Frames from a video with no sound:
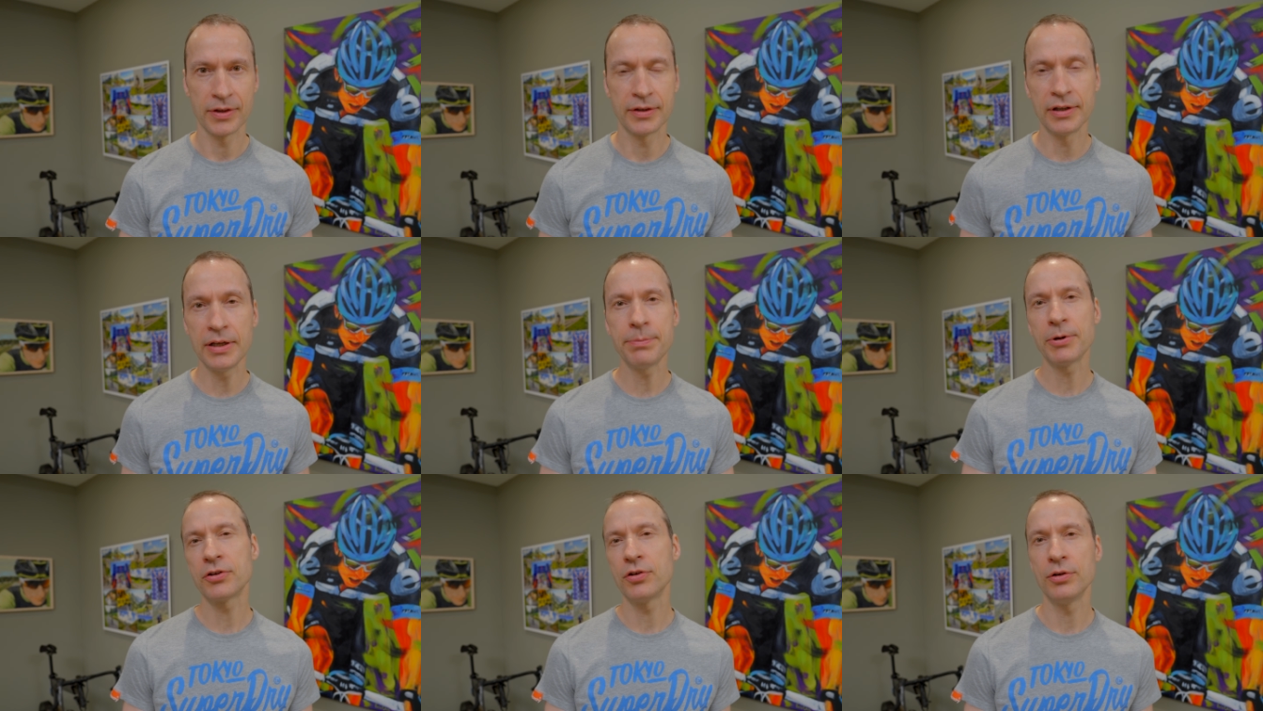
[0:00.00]
The
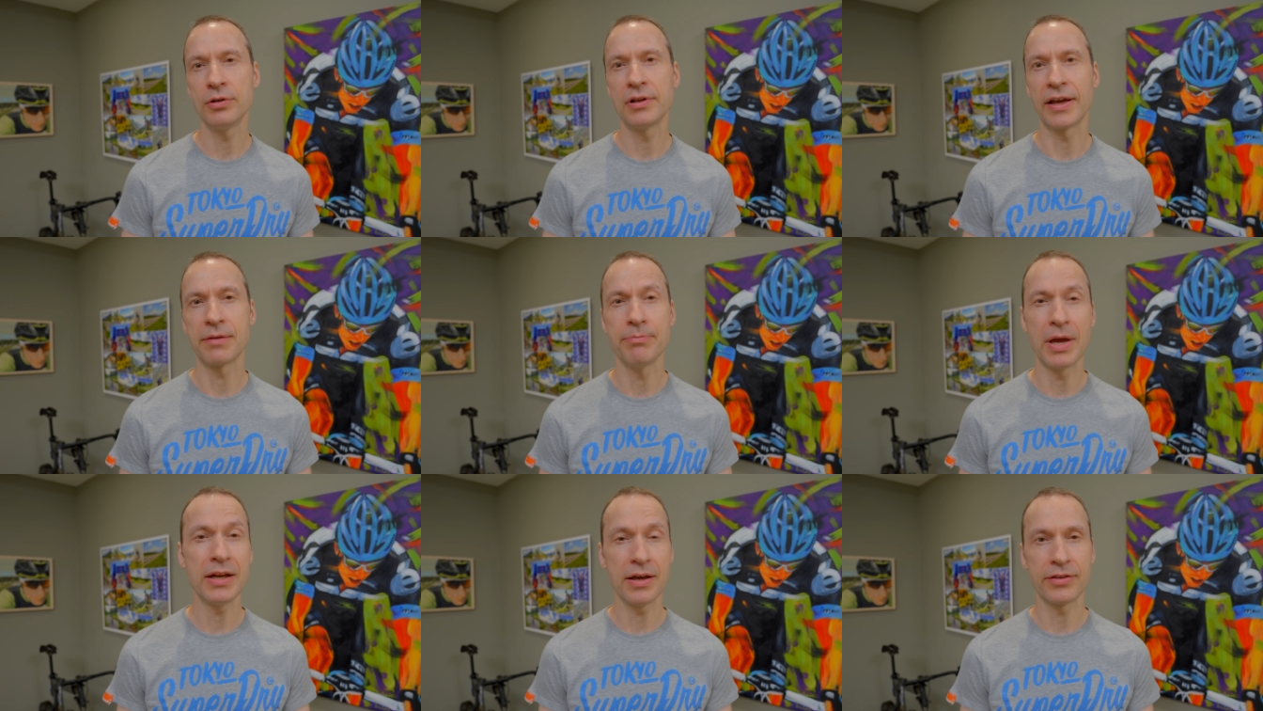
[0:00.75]
Libre 2, like
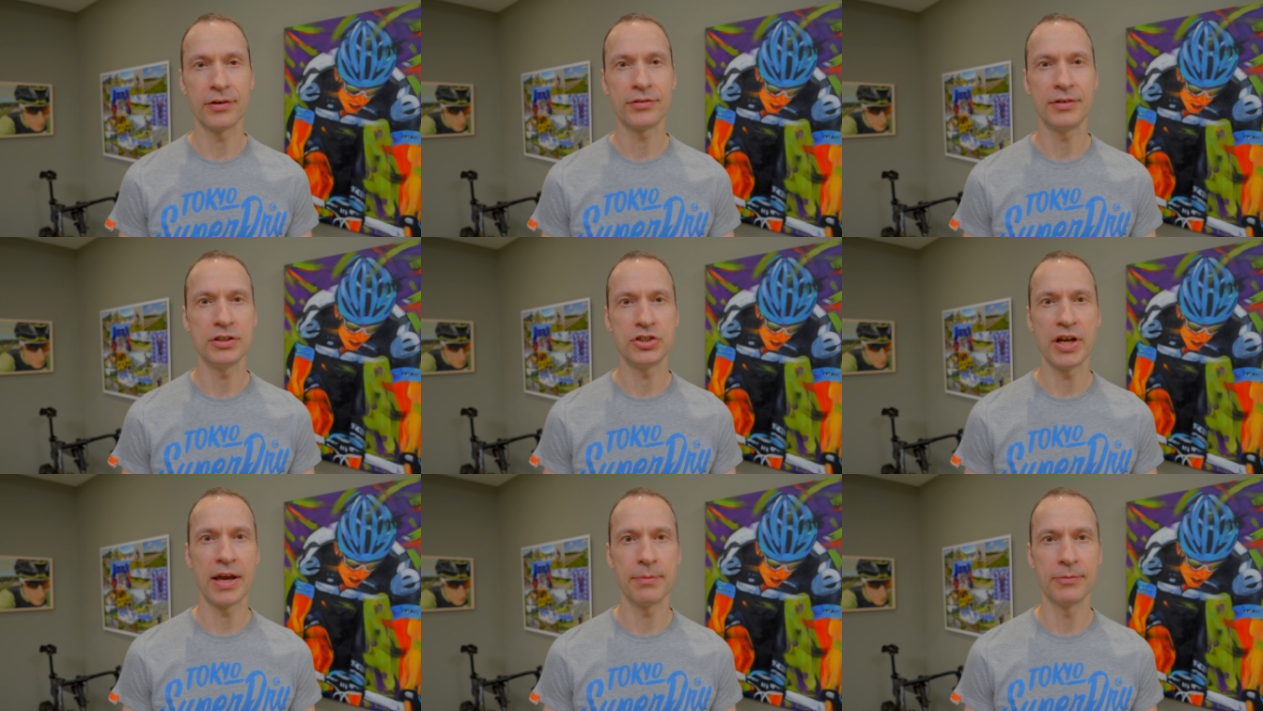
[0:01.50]
many other
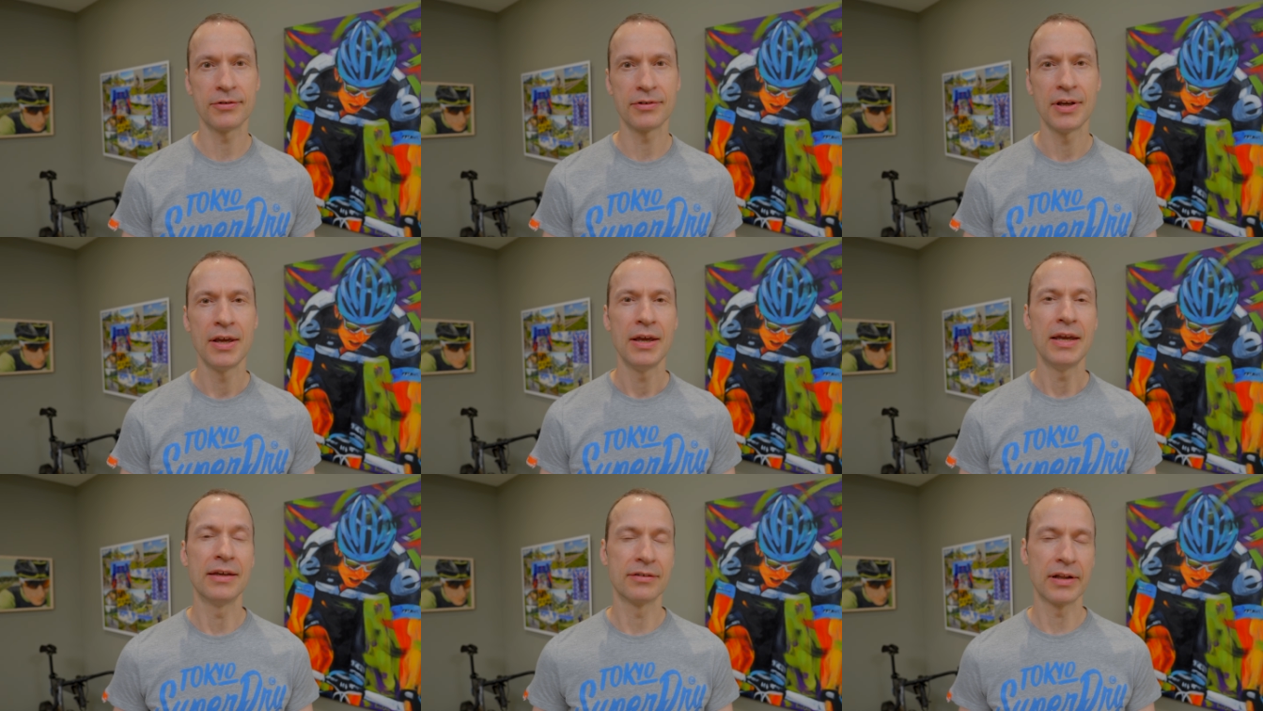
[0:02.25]
CGMs,
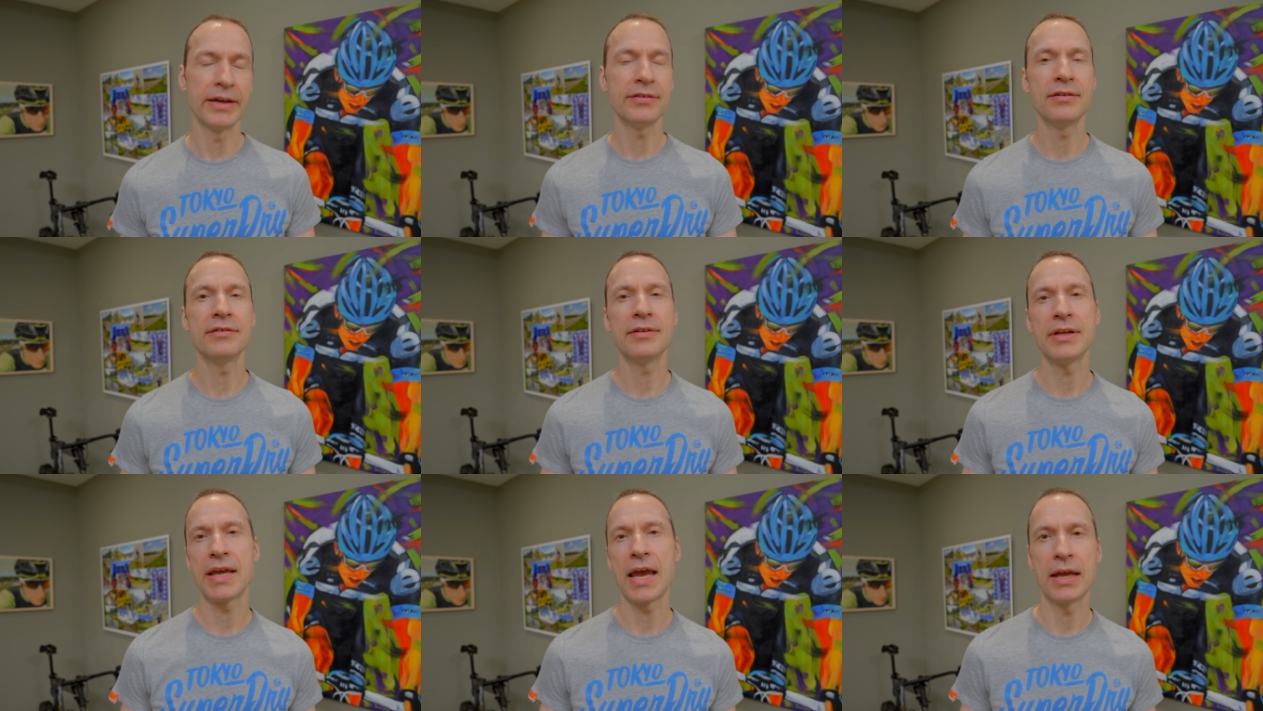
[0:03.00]
is licensed
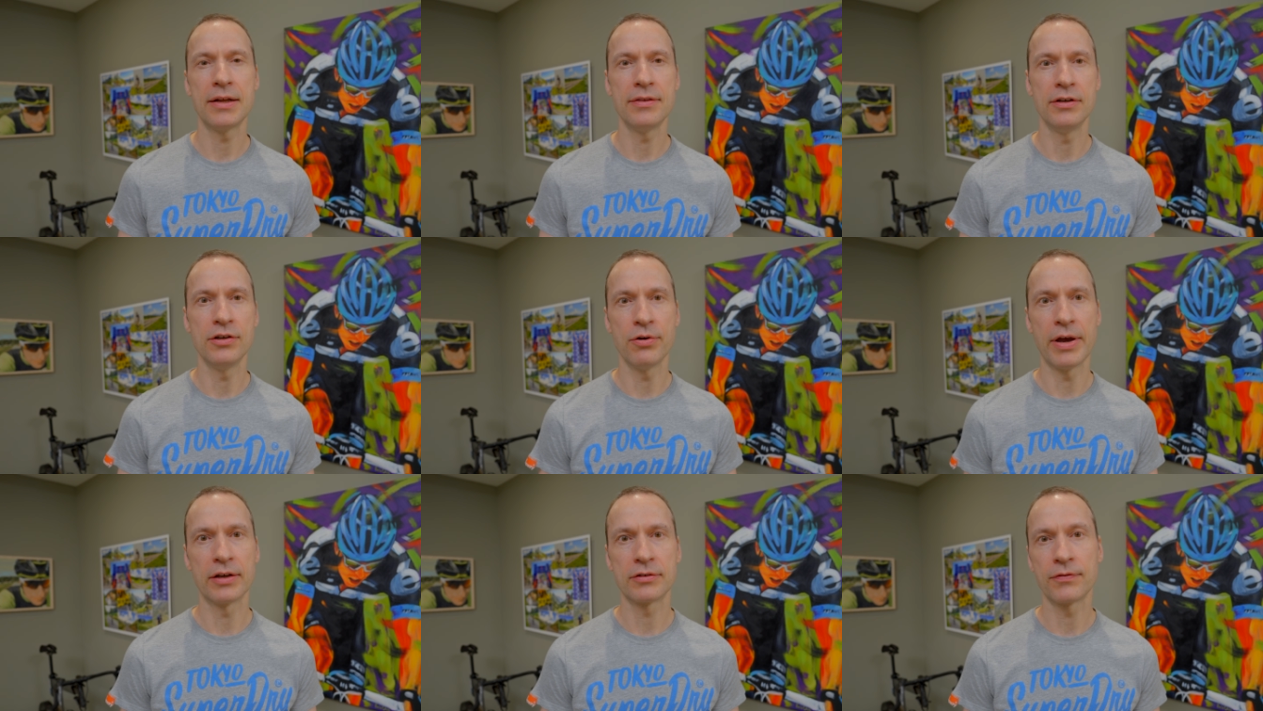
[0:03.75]
in Canada and the
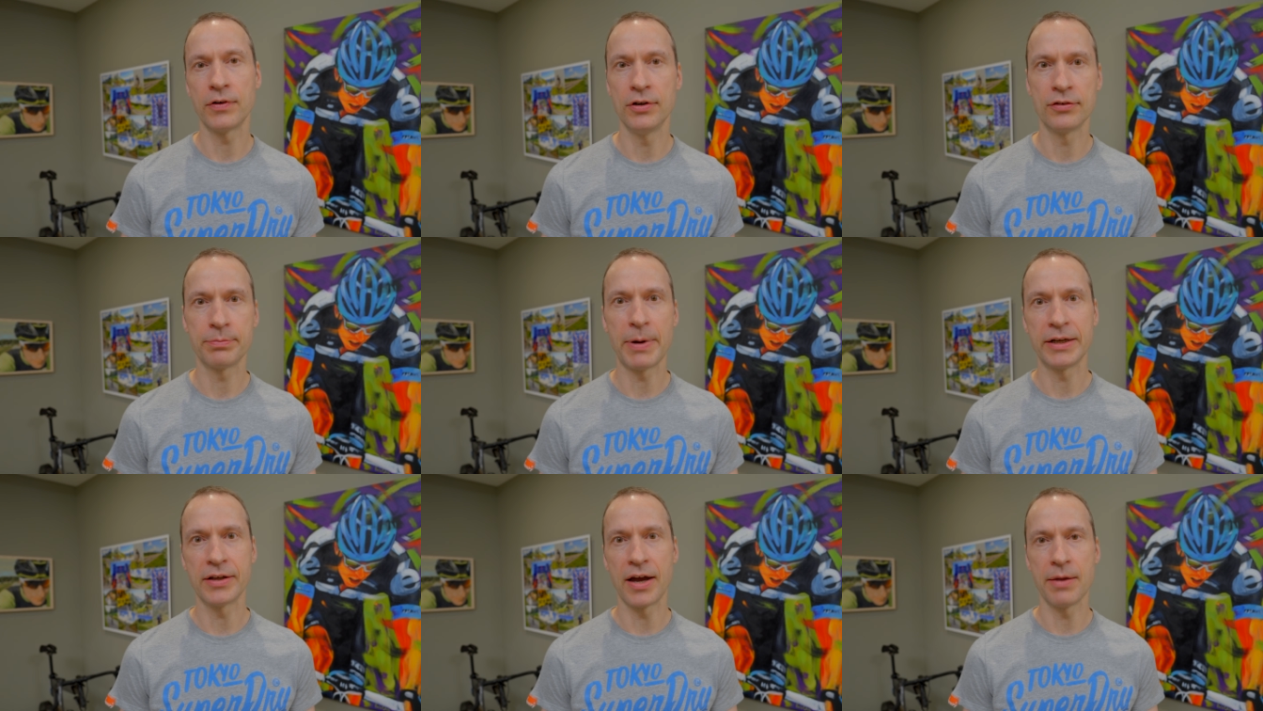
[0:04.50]
US for use
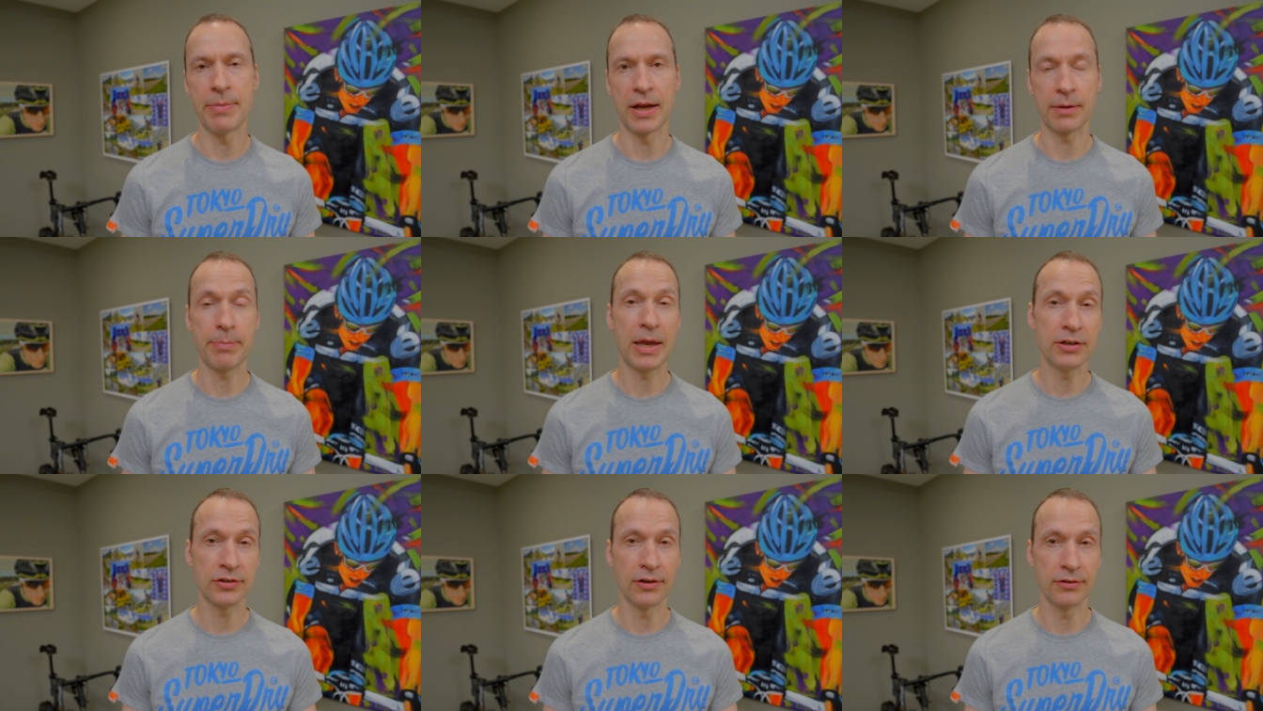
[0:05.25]
by diabetic
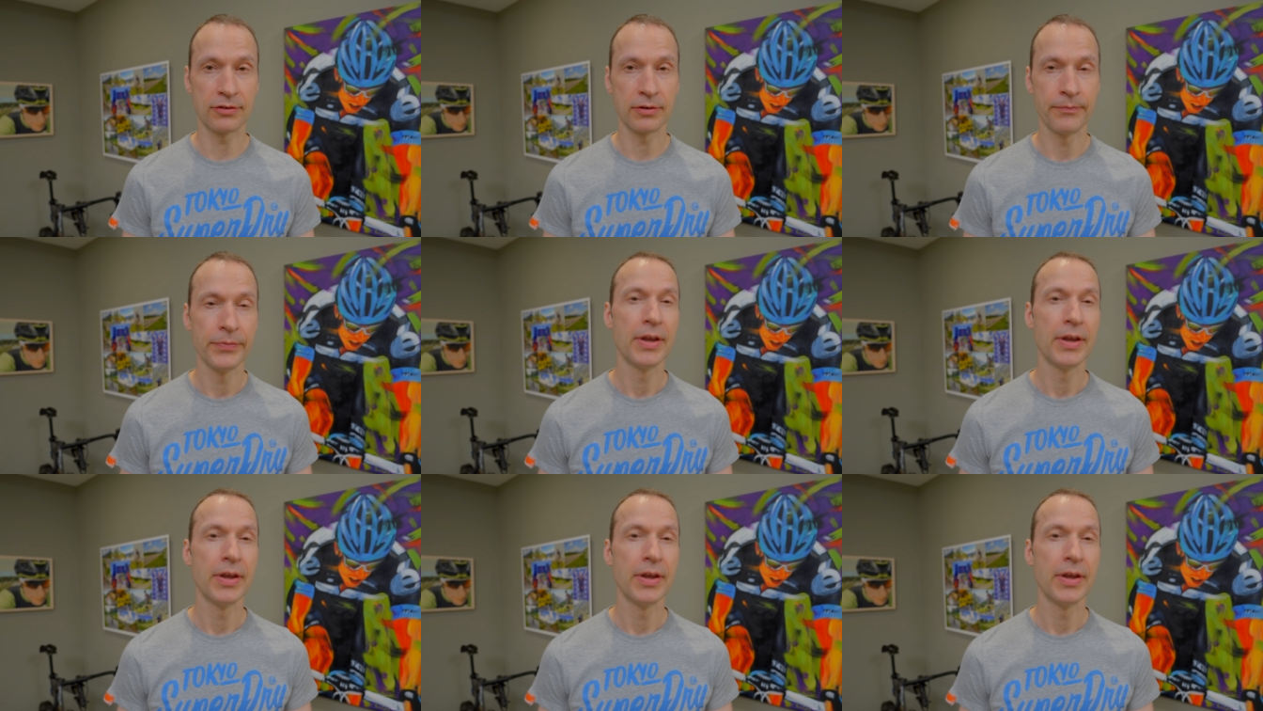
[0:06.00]
patients.